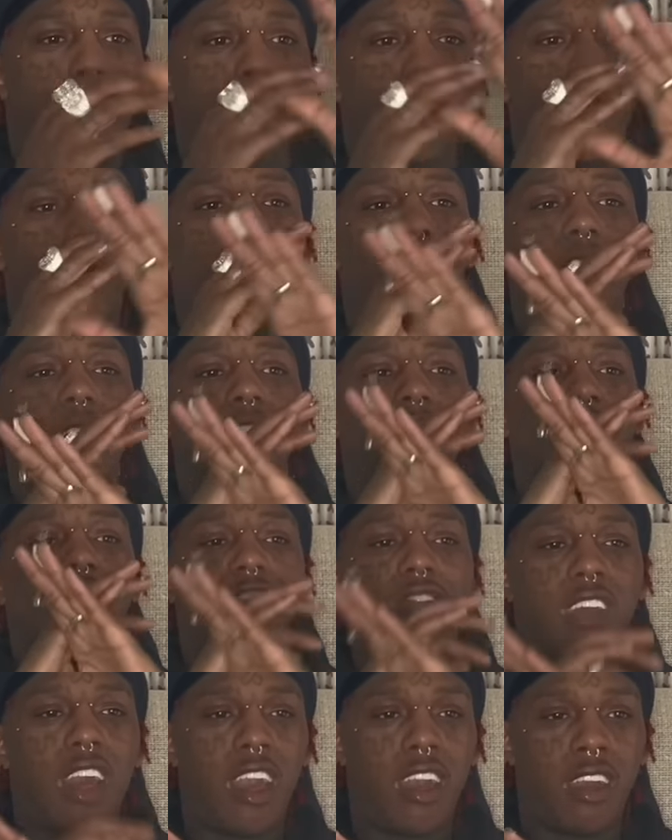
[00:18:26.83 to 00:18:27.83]
doing
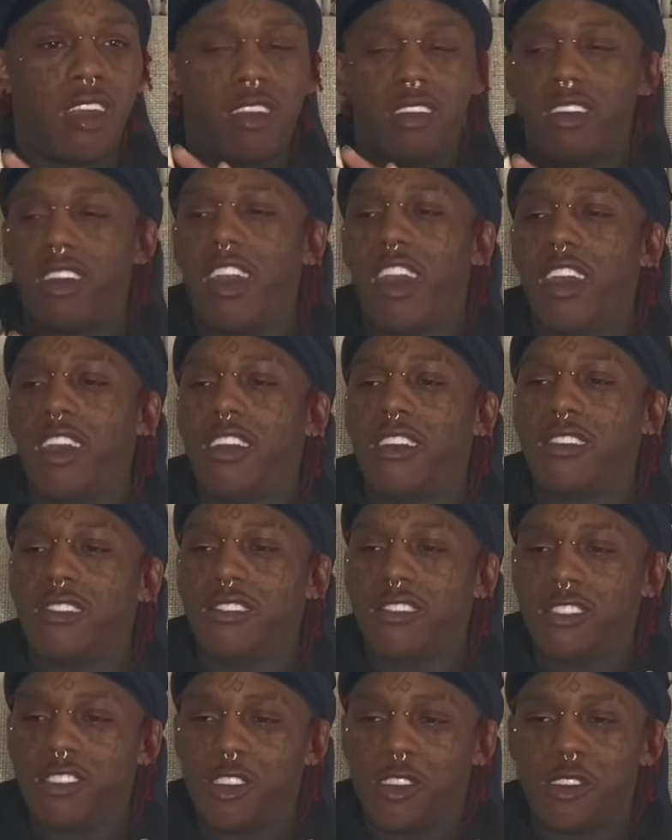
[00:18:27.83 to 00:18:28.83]
his thing.
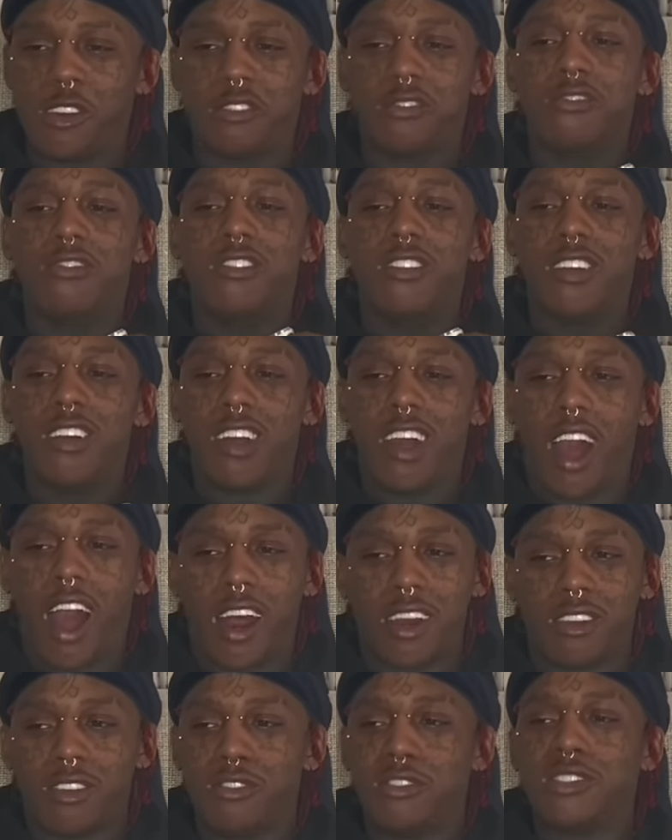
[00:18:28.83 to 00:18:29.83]
And, you know,
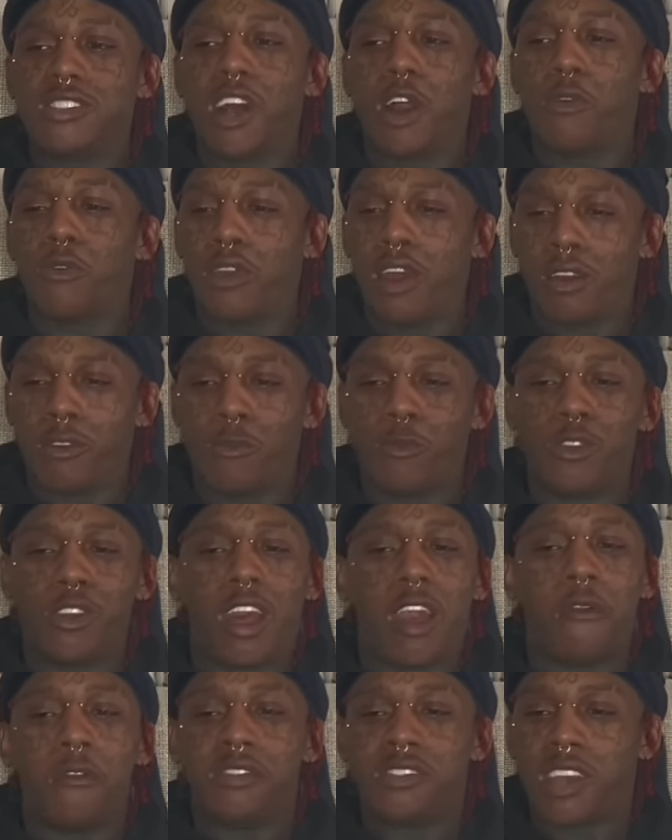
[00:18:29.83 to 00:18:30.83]
I know you saw when I,
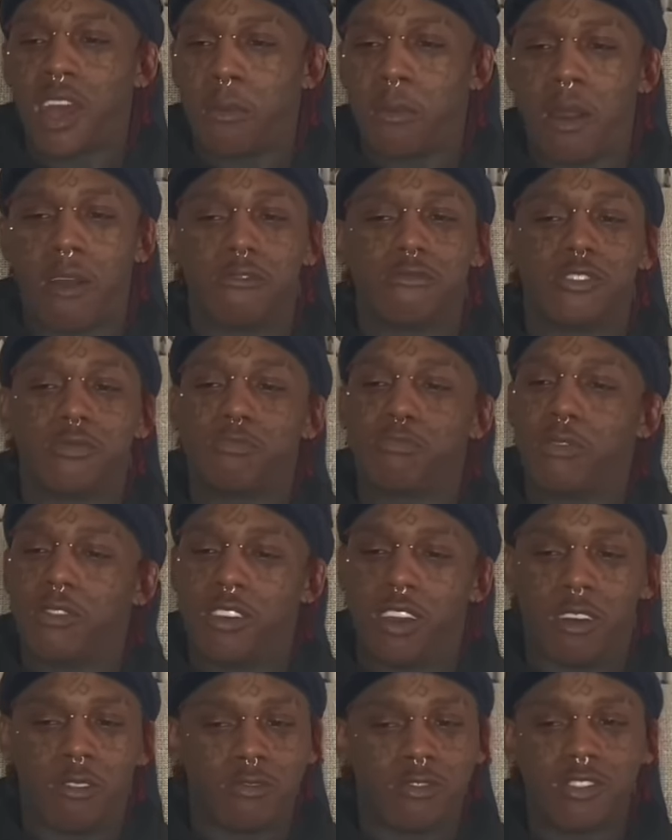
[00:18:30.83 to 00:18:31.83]
when every time I was, you
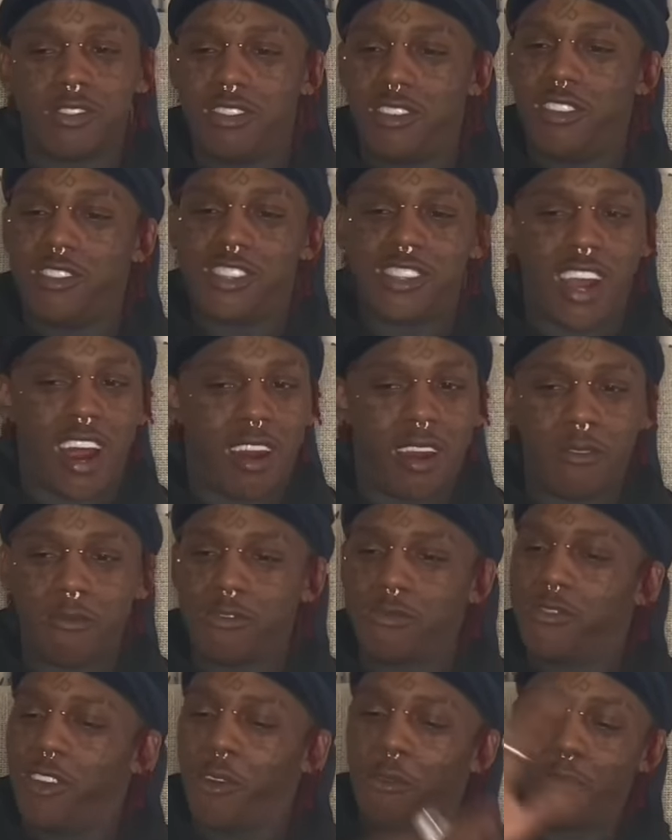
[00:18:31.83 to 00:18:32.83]
know,
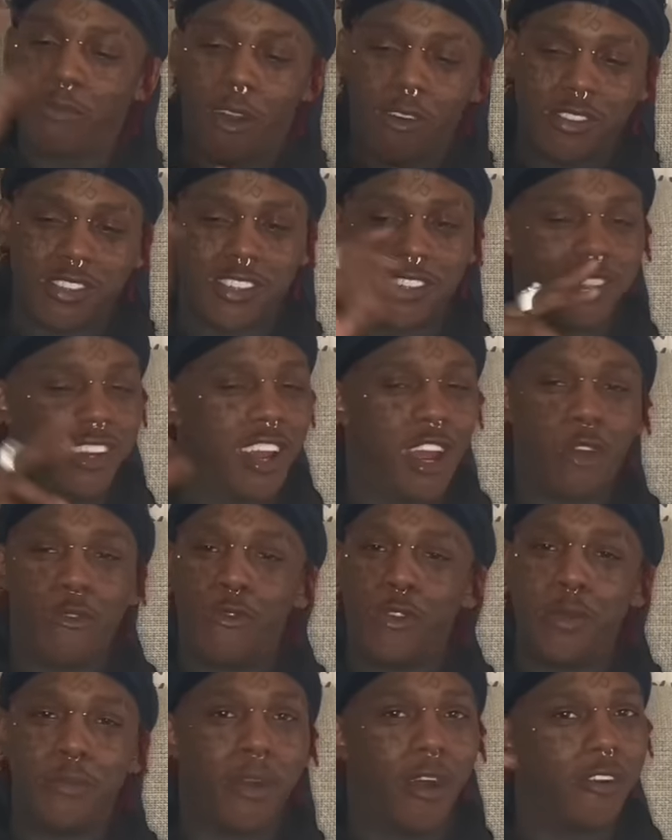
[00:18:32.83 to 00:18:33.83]
shouting, you know, posting shit,
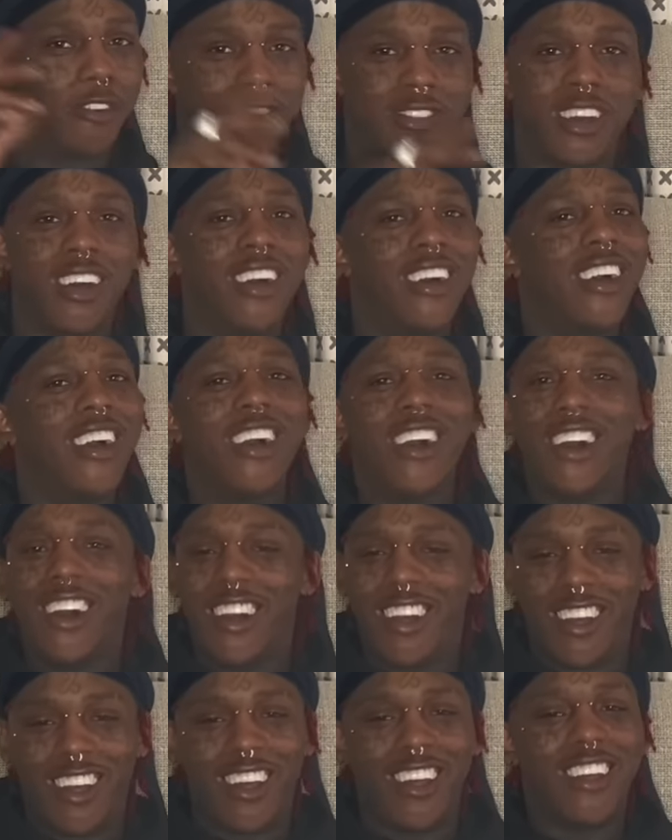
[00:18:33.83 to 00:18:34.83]
repost. Right, he repost. I
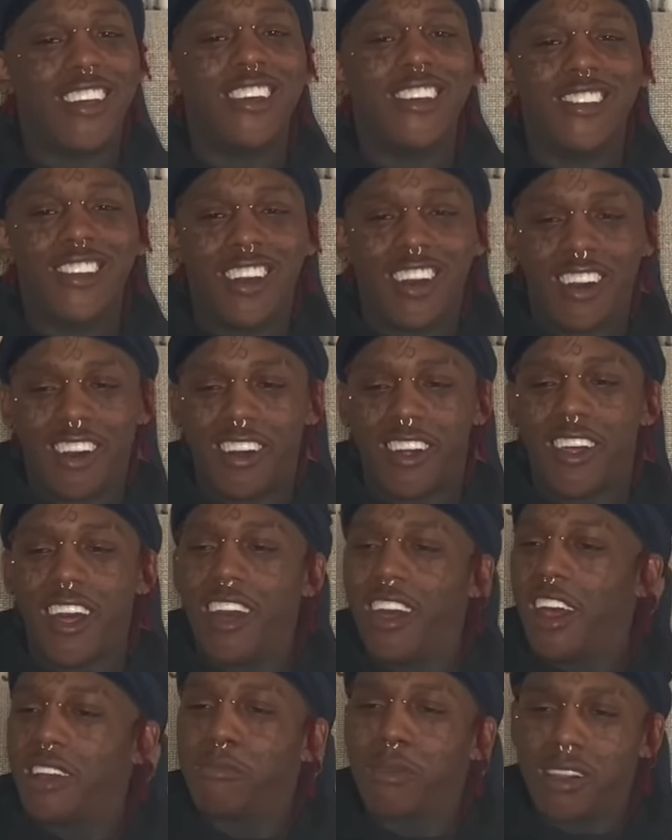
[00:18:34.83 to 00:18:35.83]
saw you followed yeah. you and
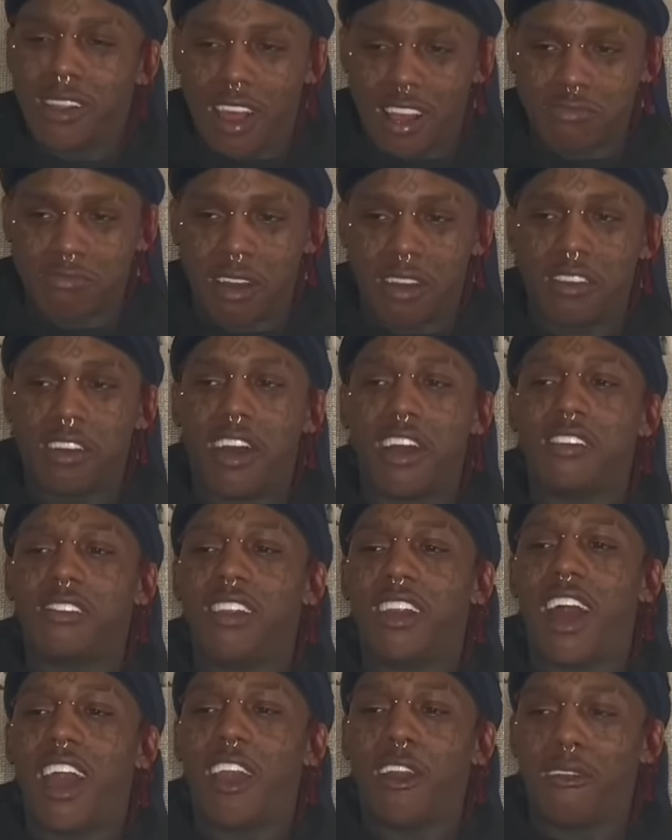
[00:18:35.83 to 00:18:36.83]
everything, that's man. My,
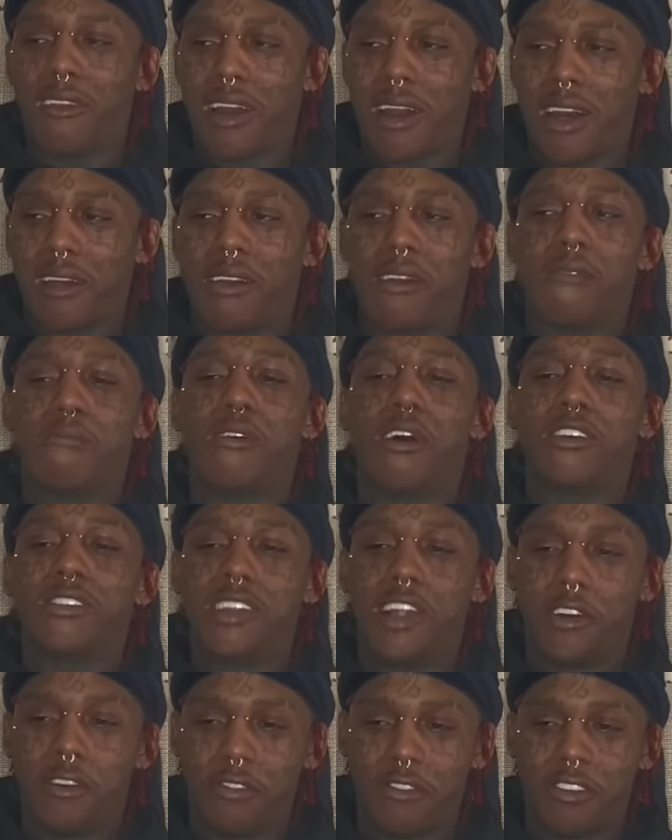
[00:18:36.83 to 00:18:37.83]
that's my, I ain't gonna lie. About
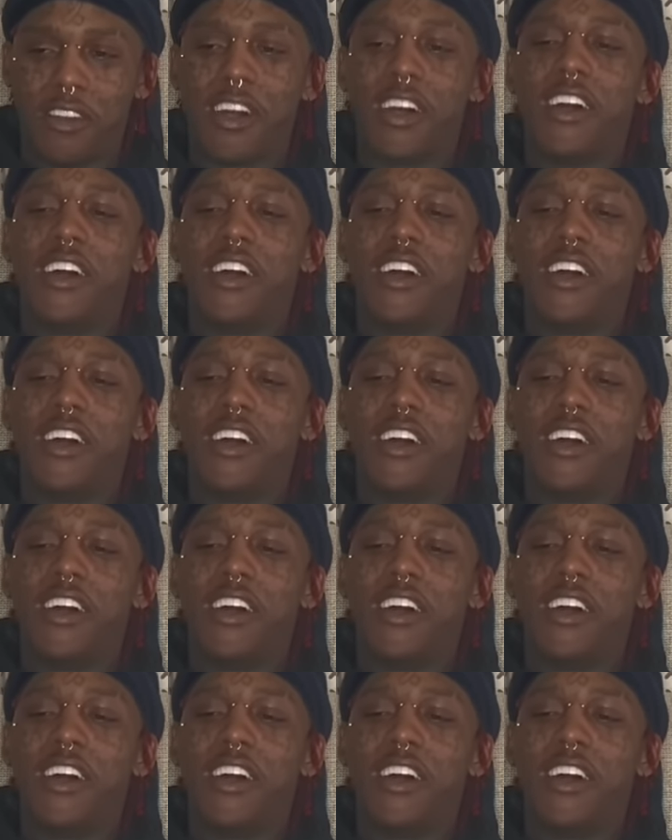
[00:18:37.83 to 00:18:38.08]
love,